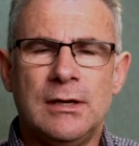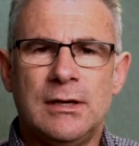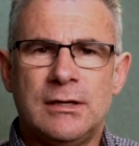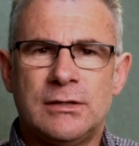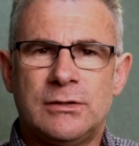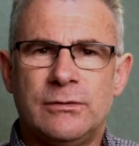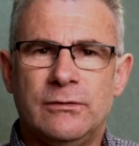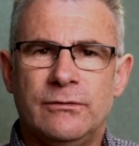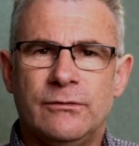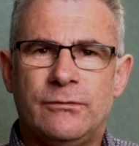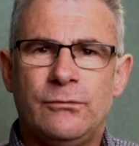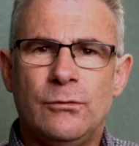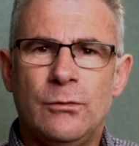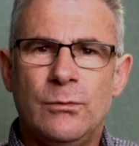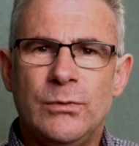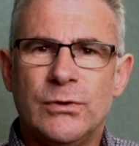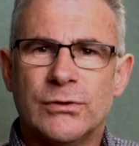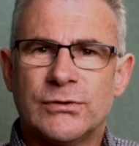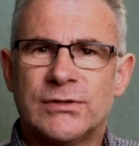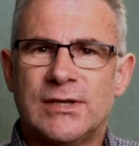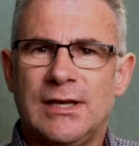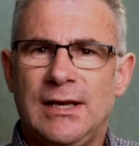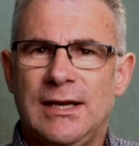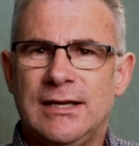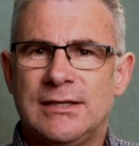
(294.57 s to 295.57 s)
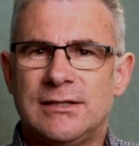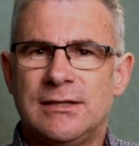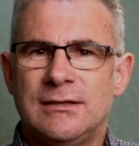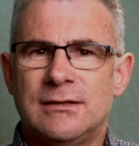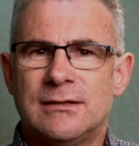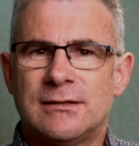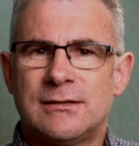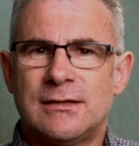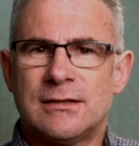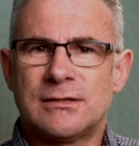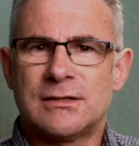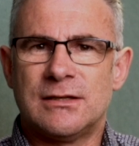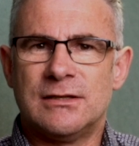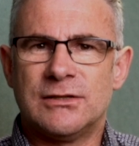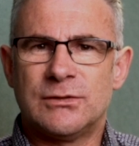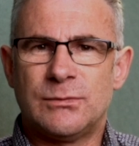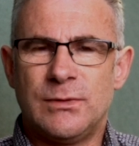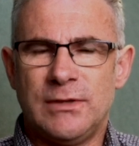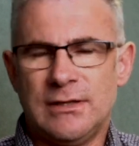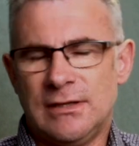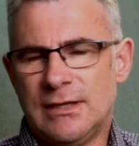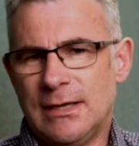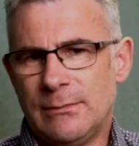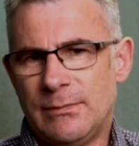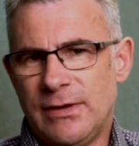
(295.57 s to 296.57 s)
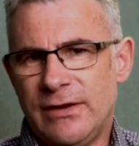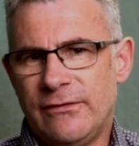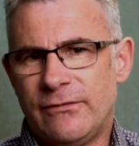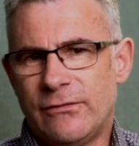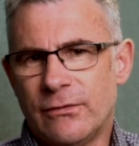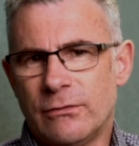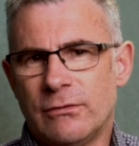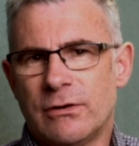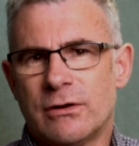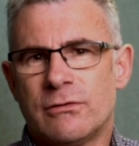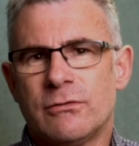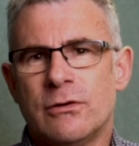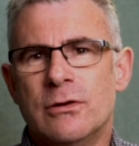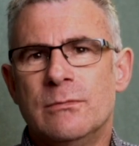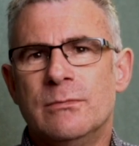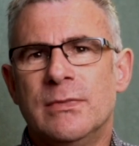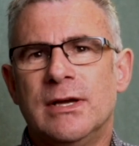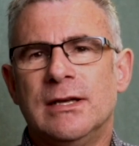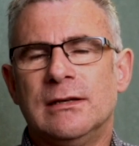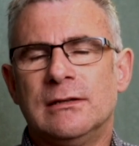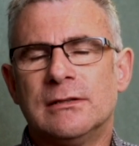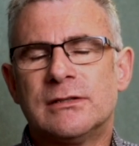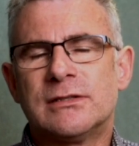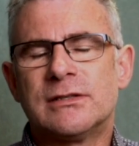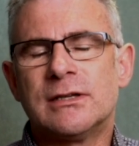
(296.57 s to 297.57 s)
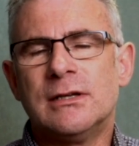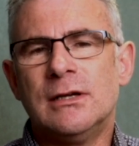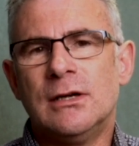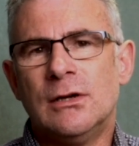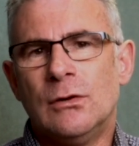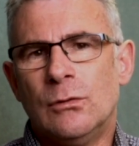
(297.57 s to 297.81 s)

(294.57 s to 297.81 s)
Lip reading: to inform your selection decisions, whether that be for recruitment